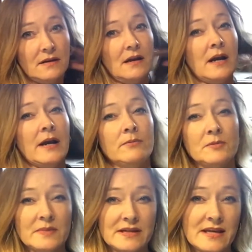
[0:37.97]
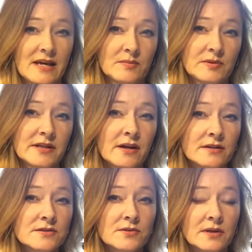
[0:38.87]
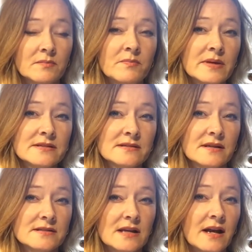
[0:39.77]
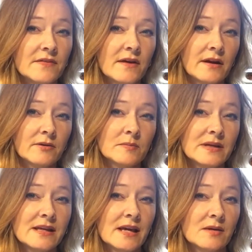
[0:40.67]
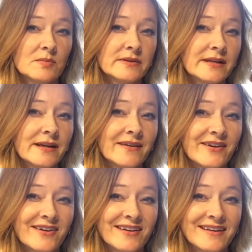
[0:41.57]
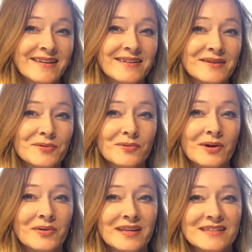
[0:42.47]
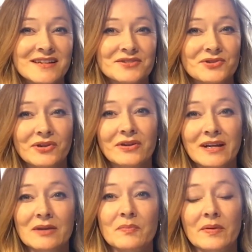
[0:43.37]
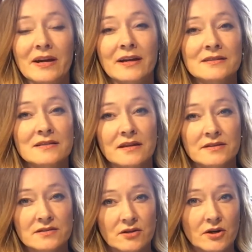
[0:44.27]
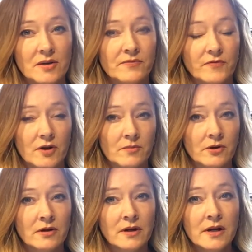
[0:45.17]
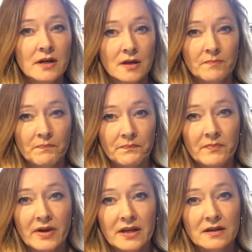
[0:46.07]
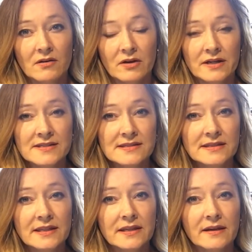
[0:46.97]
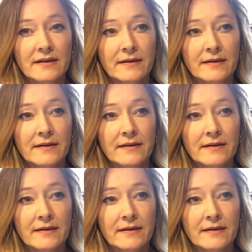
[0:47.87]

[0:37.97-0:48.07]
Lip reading: I would be gambling on doing business. I thought I would be gambling on growing industrial hemp as a startup farmer. But honestly,